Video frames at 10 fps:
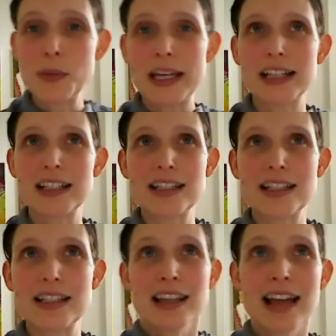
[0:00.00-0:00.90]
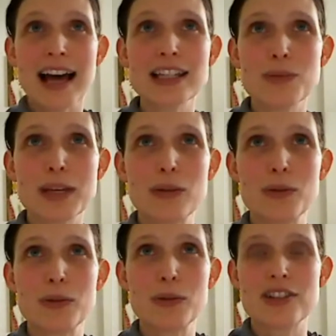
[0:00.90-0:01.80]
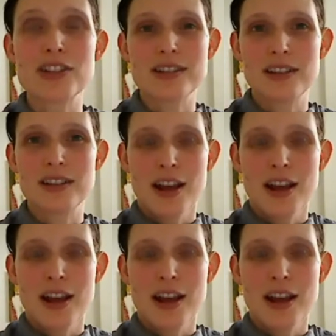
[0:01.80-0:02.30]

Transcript: because last week was just